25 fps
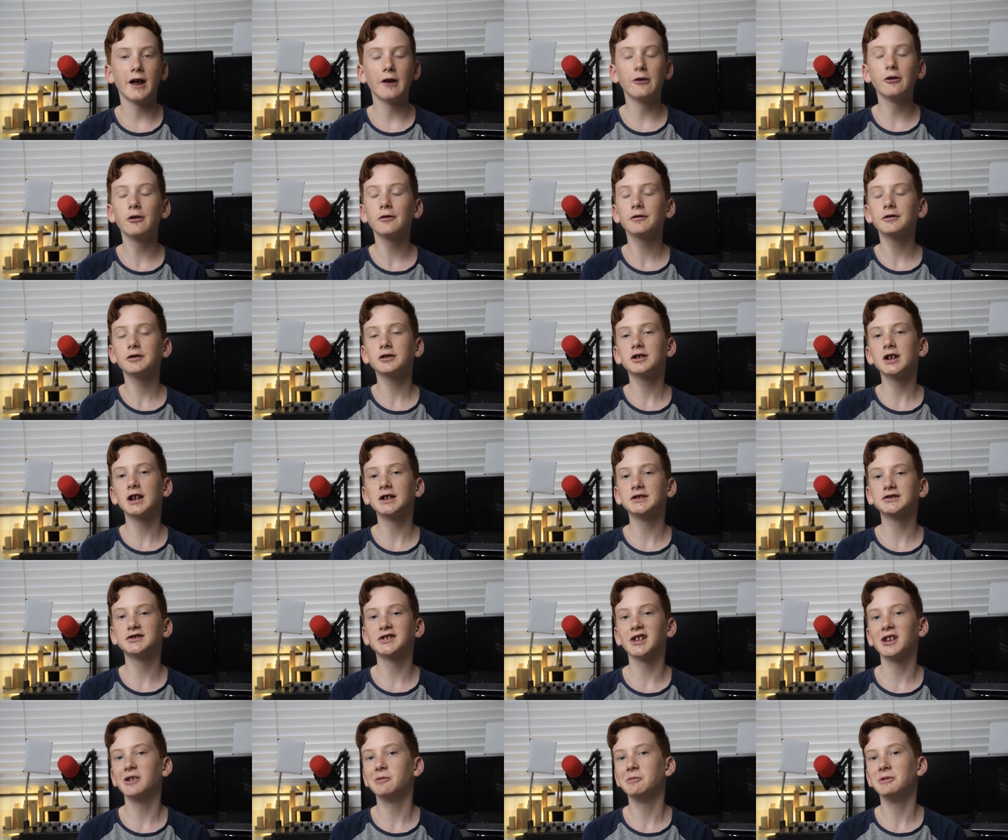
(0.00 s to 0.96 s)
not that 10
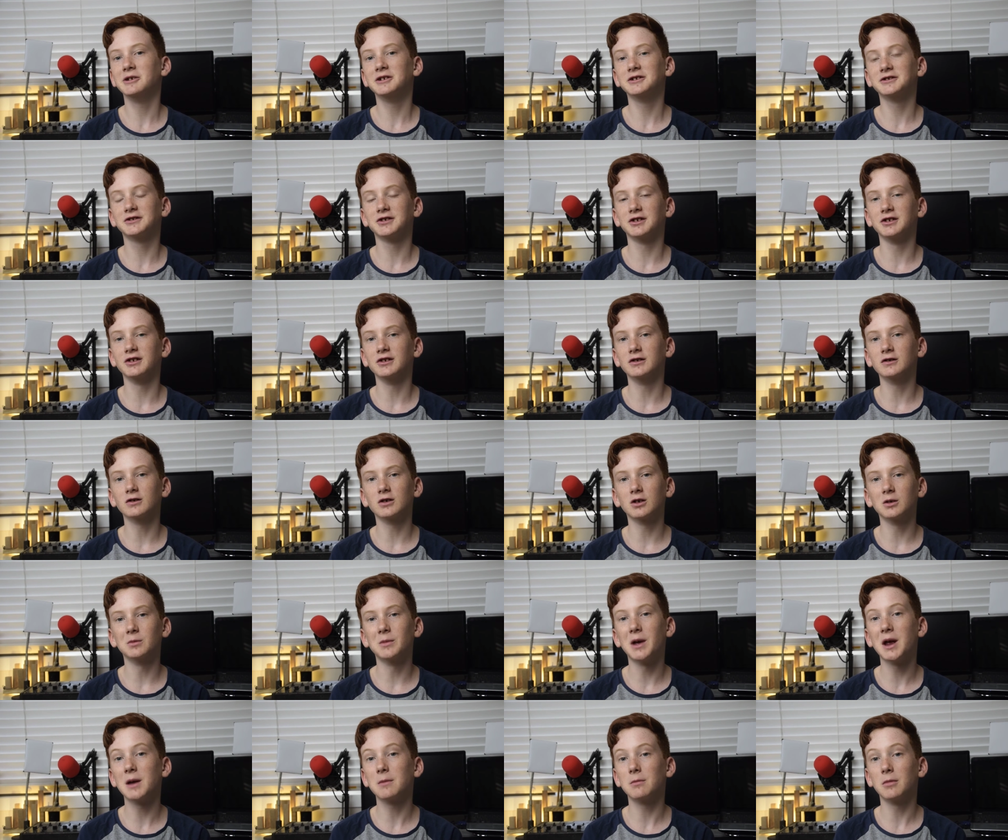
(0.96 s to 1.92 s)
centimeters is going
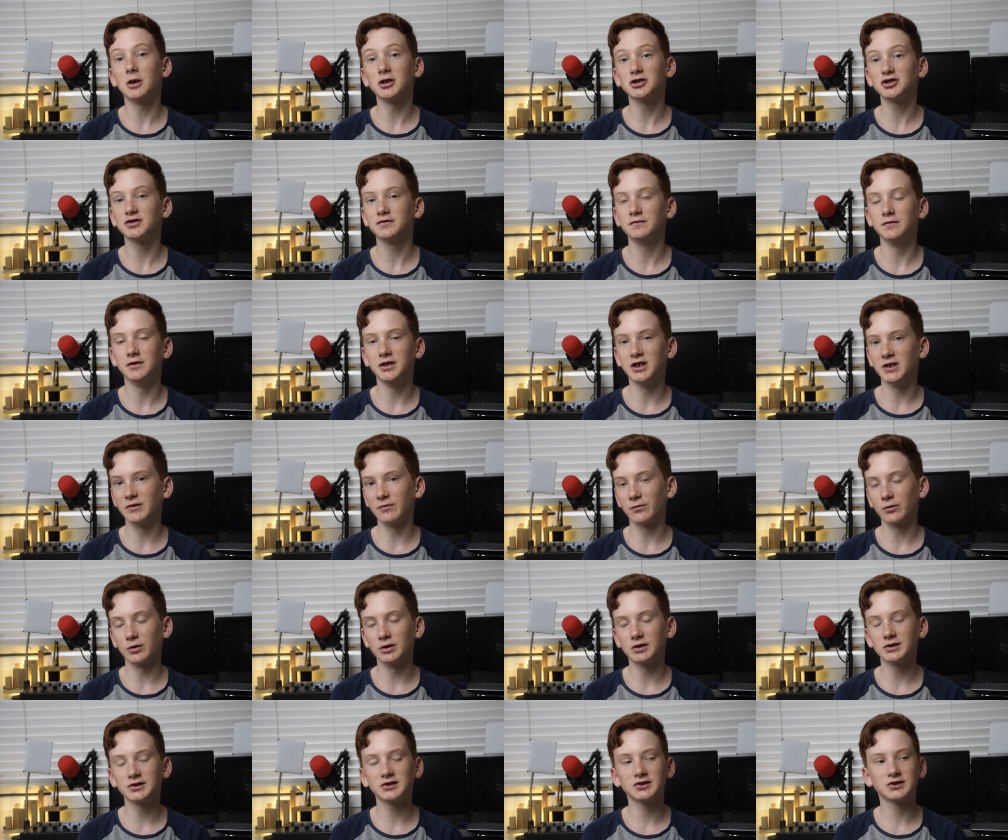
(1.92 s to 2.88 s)
to make much of a
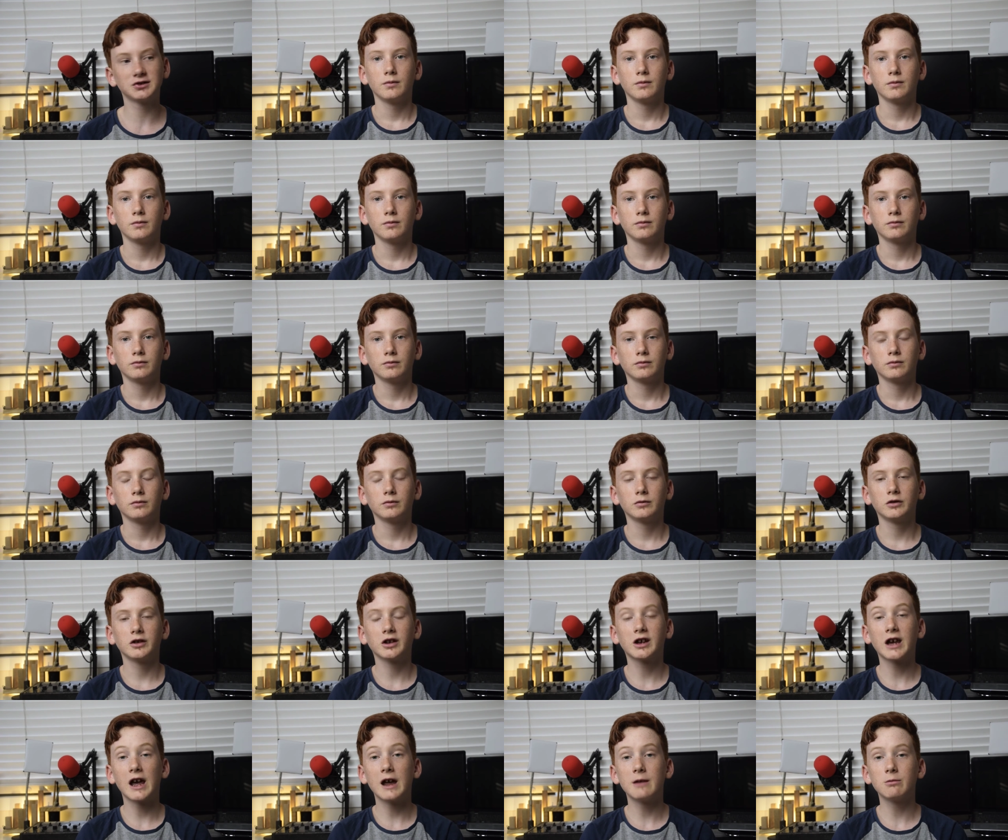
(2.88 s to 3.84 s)
difference. The
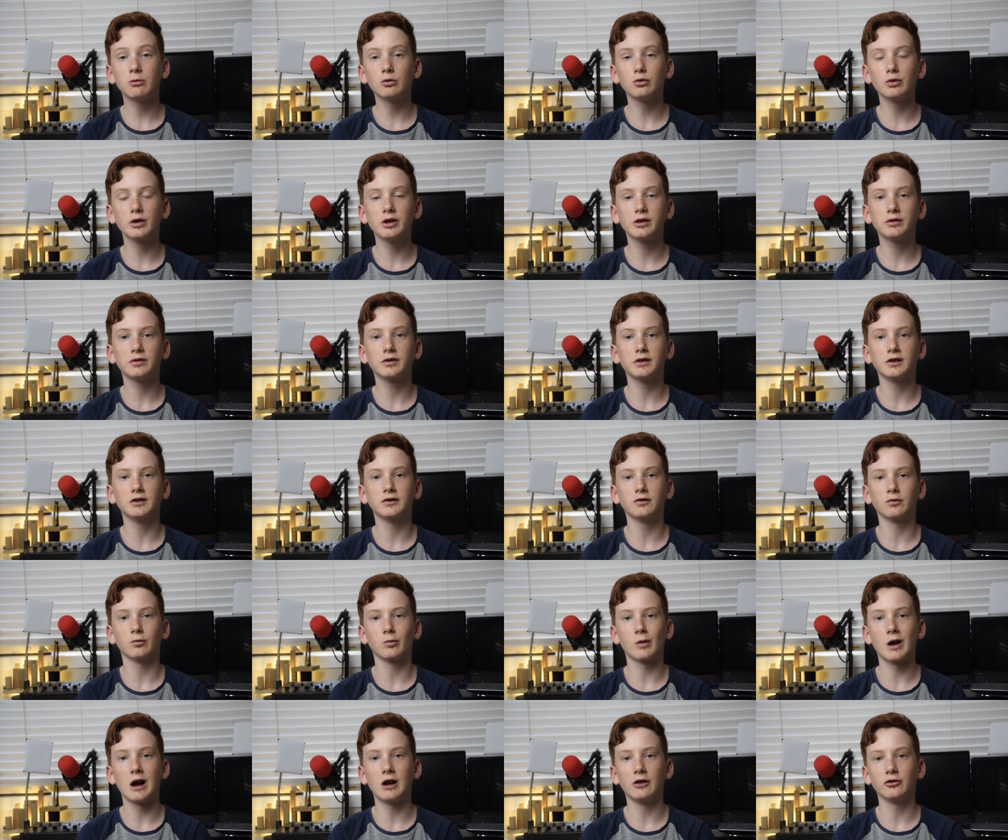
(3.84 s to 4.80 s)
cable length is
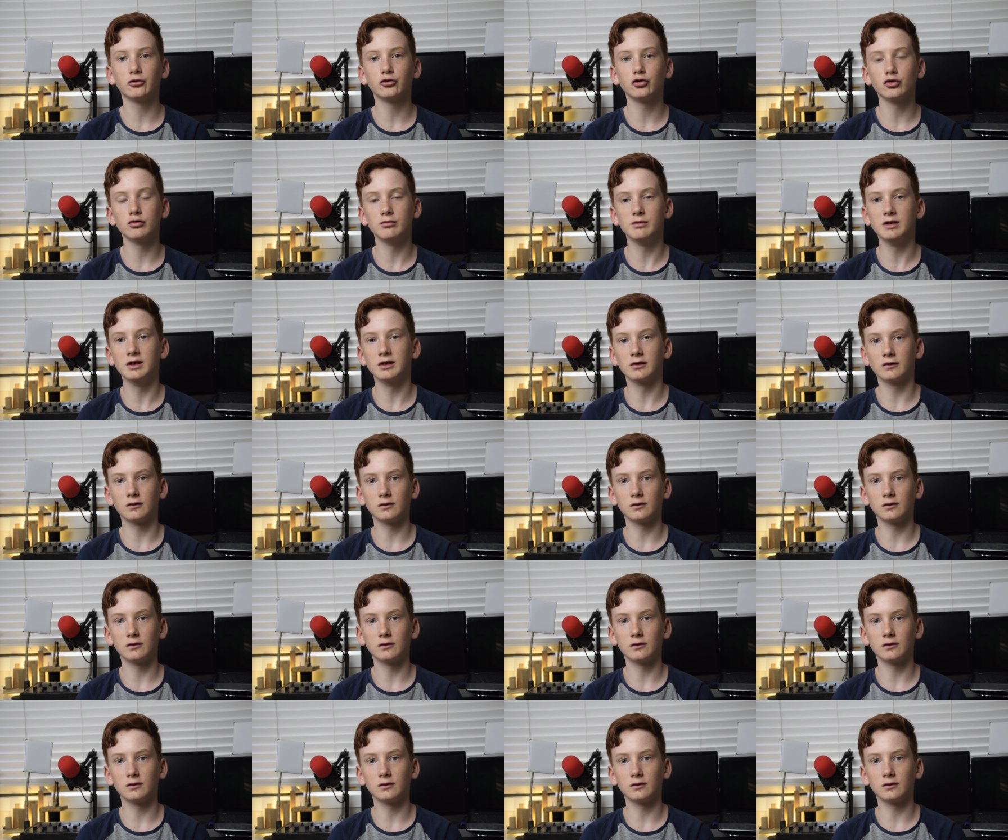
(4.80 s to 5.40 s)
around 2 meters